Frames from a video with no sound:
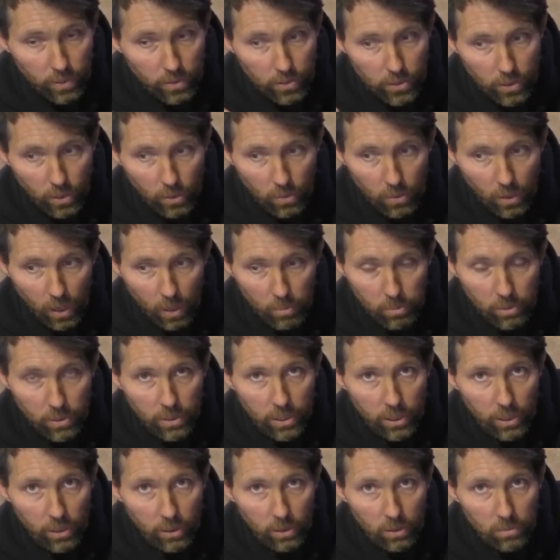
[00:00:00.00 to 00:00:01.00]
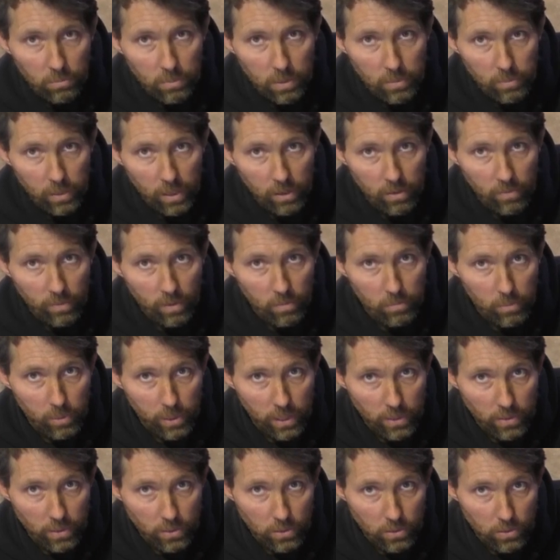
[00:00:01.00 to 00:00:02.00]
So up on the helm, you may remember
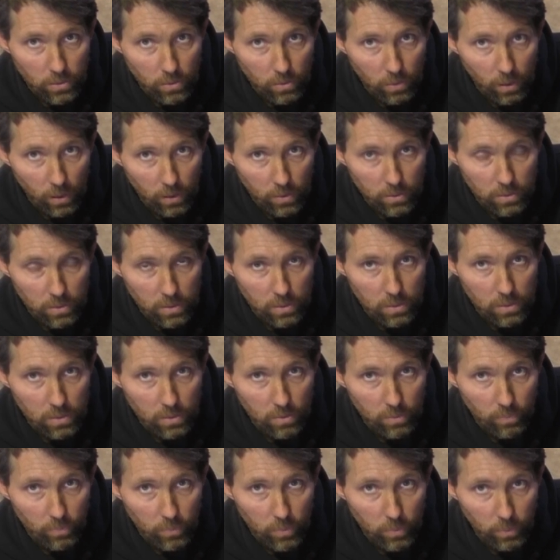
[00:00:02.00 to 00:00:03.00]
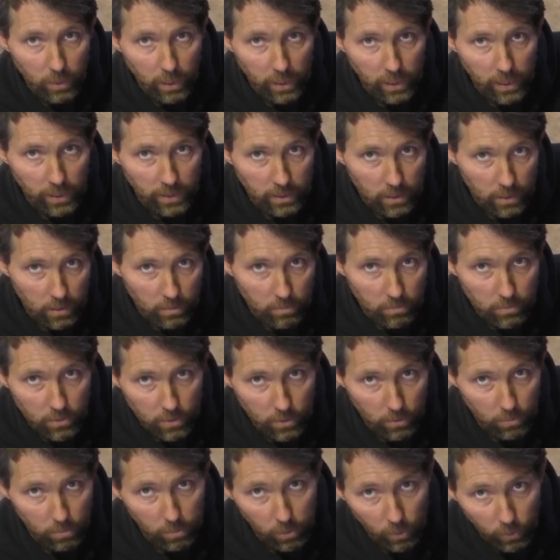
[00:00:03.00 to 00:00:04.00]
we had those two hoses. We connected them
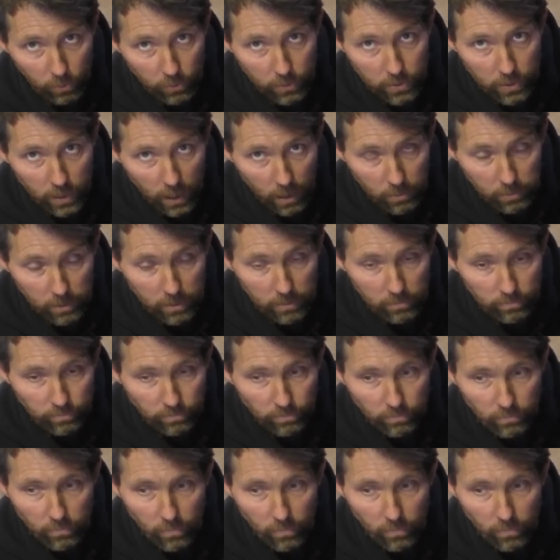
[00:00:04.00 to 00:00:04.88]
sort of port and starboard.